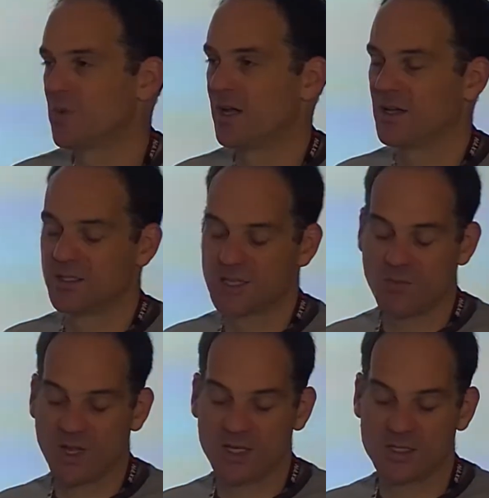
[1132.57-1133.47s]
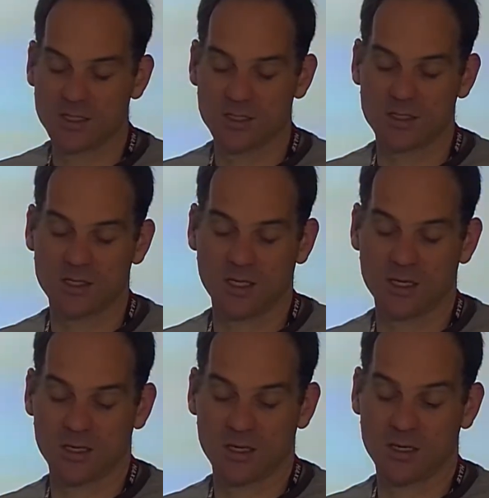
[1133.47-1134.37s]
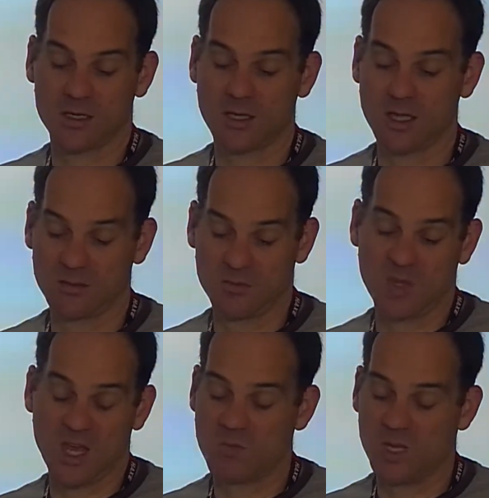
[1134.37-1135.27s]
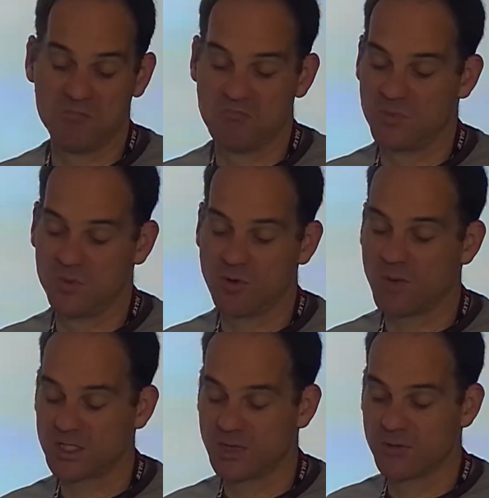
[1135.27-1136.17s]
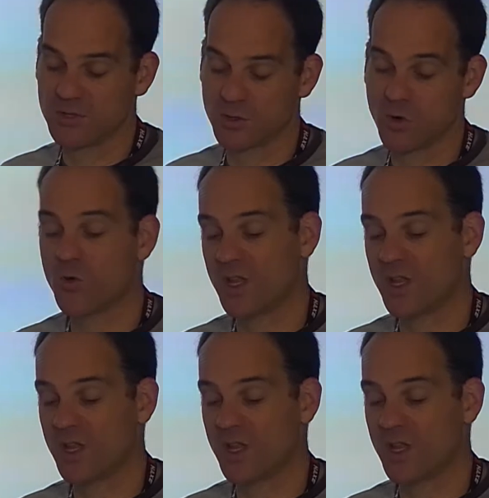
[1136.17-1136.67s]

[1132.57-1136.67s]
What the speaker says: but in some places it can be not much difference at all,